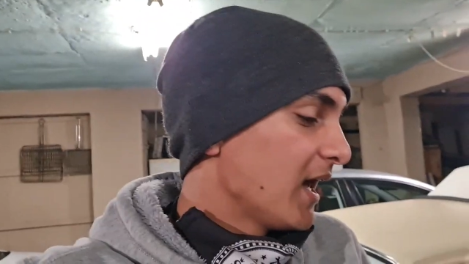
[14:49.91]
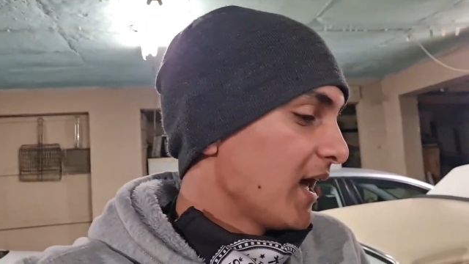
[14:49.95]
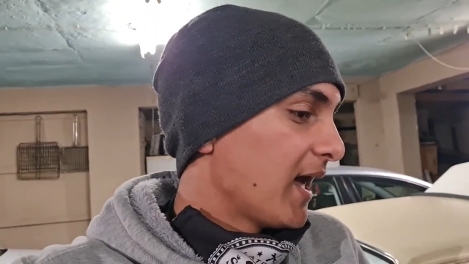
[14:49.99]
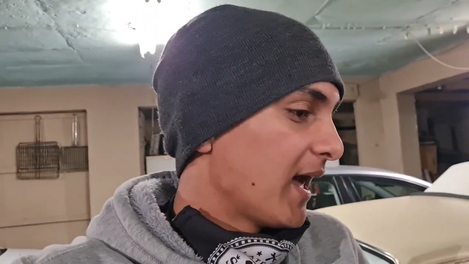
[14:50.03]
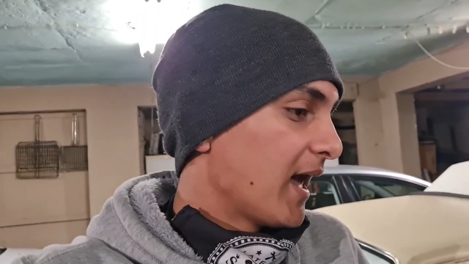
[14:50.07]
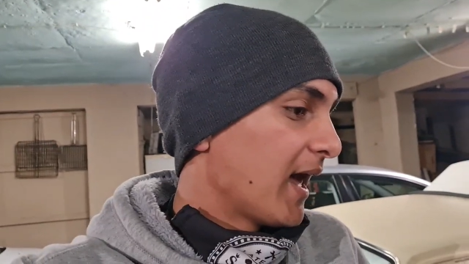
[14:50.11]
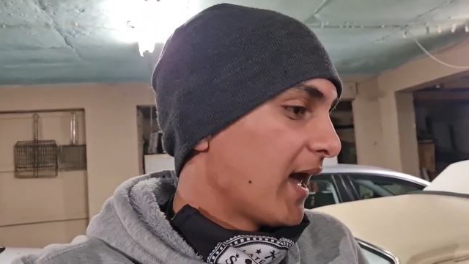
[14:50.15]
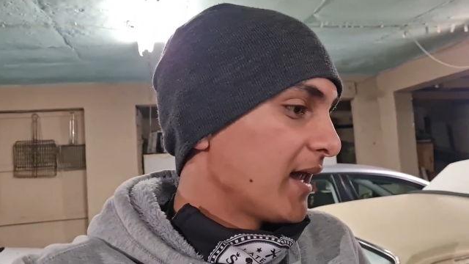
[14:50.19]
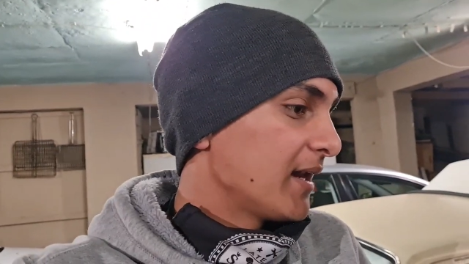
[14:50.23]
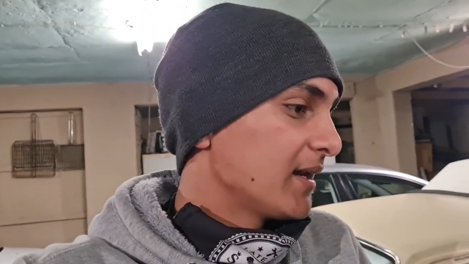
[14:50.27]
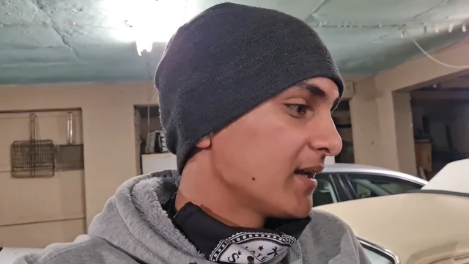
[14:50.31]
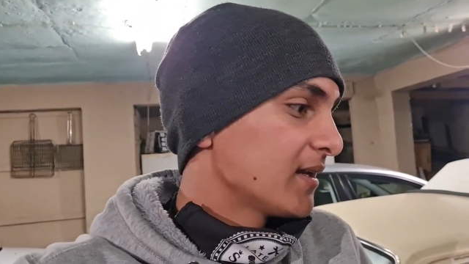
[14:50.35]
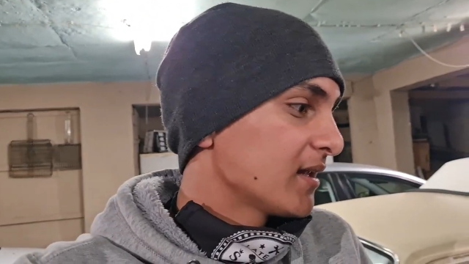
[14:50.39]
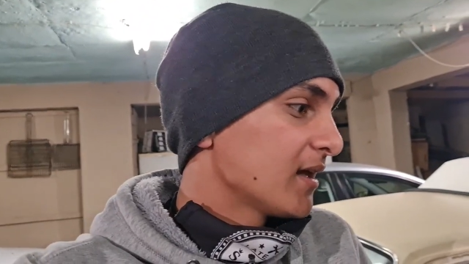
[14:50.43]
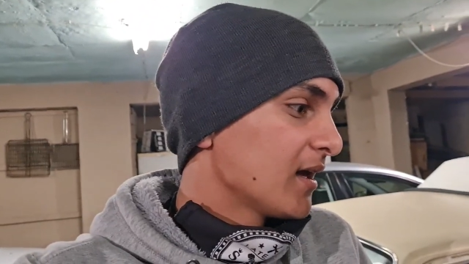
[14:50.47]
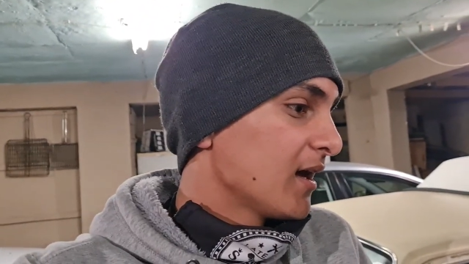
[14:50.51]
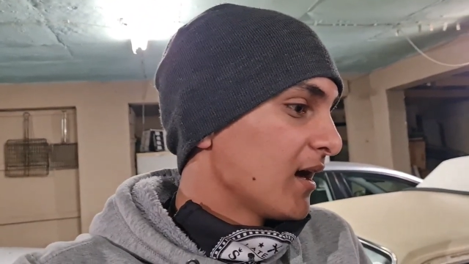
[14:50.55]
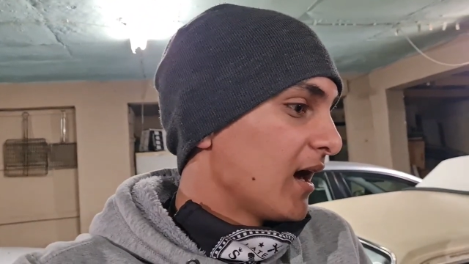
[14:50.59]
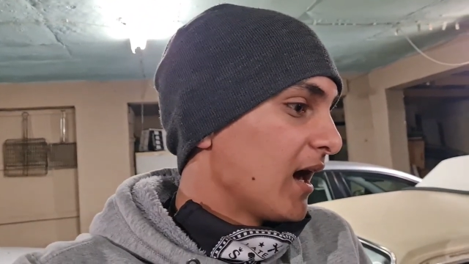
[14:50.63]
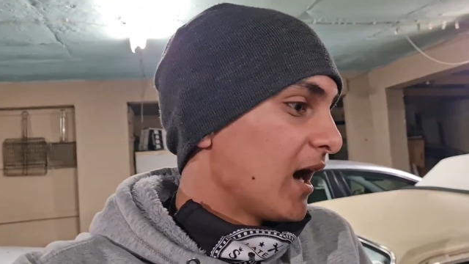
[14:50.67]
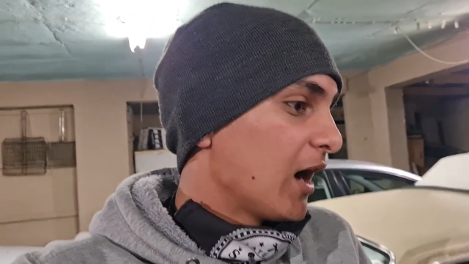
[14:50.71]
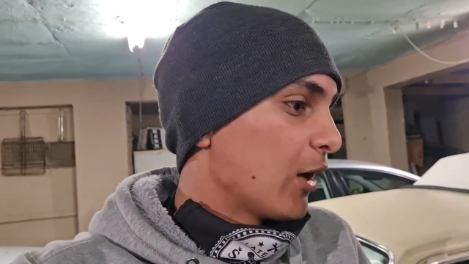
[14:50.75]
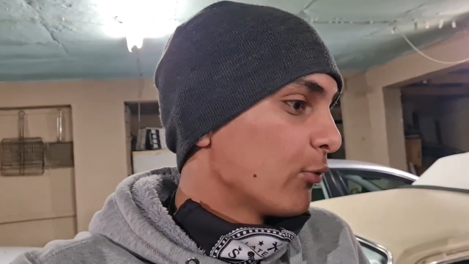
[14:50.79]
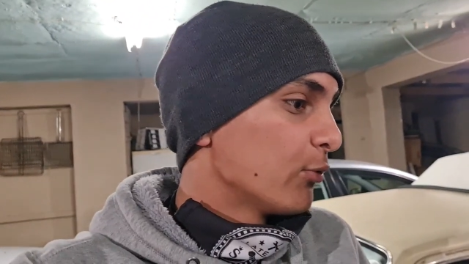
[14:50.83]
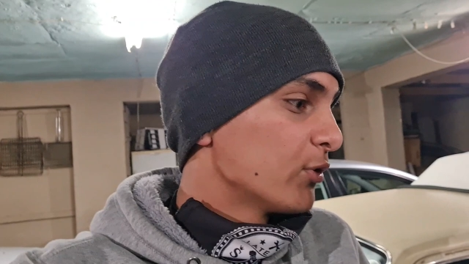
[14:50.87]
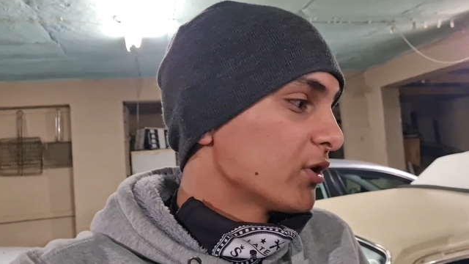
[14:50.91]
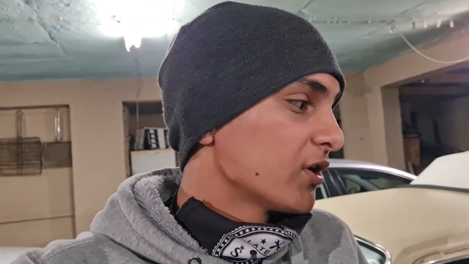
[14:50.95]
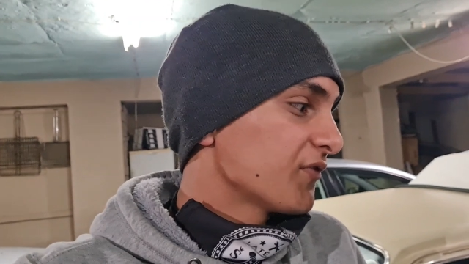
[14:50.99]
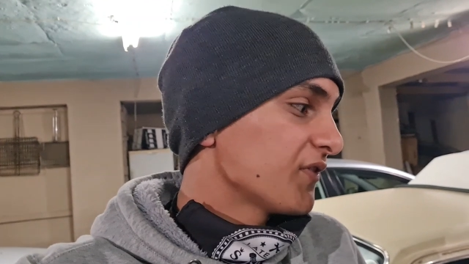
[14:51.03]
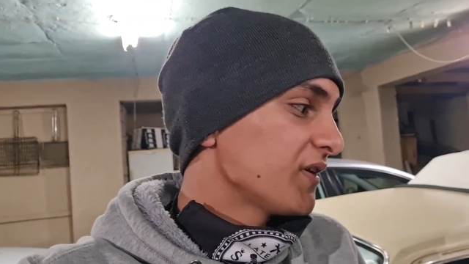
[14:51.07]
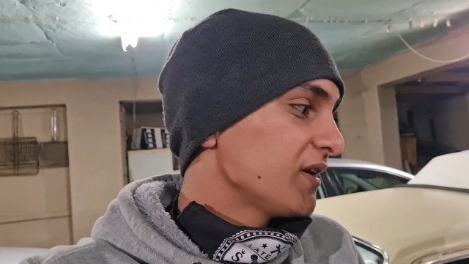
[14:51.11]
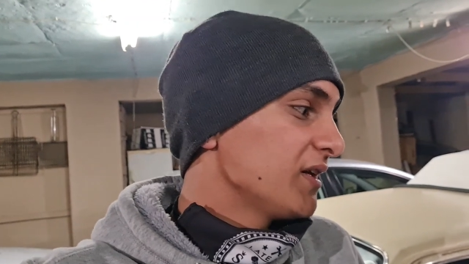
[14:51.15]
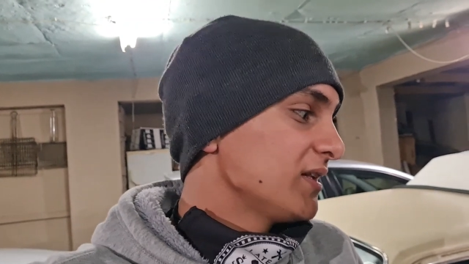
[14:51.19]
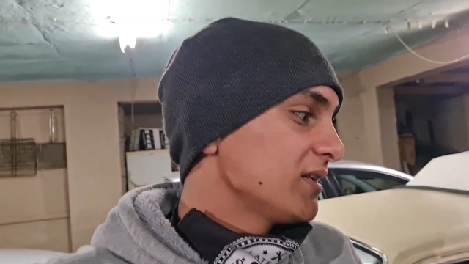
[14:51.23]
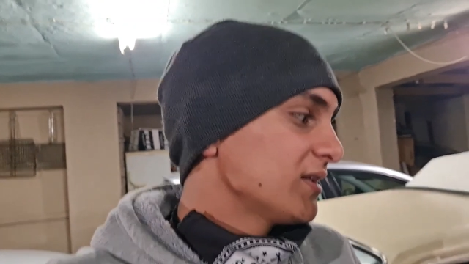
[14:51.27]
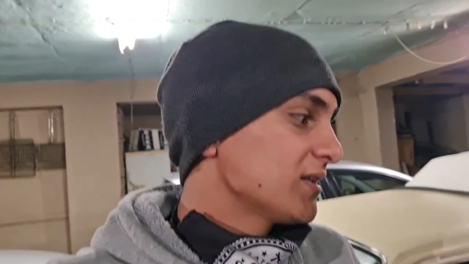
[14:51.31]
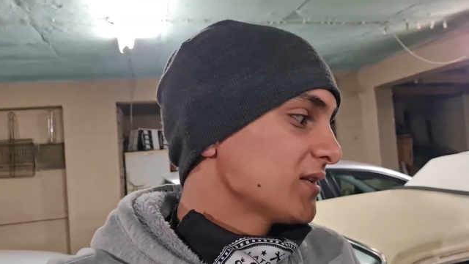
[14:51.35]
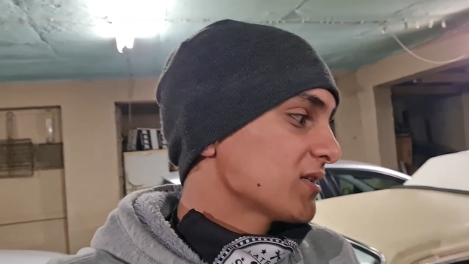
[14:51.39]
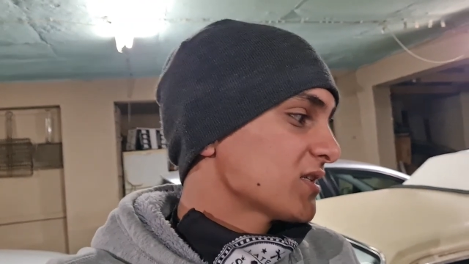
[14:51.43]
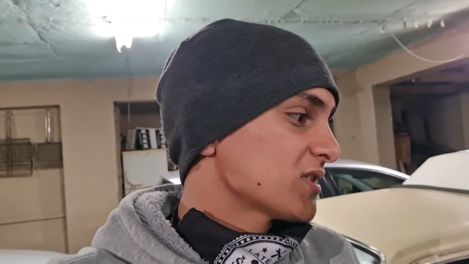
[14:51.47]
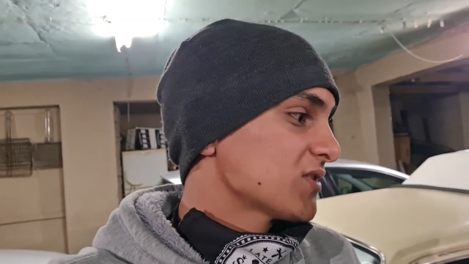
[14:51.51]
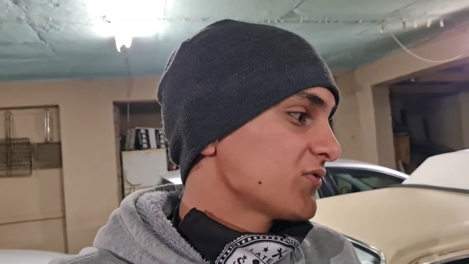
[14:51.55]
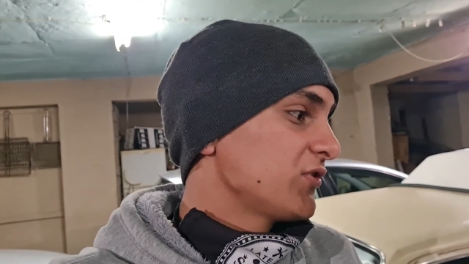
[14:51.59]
and I would have ended this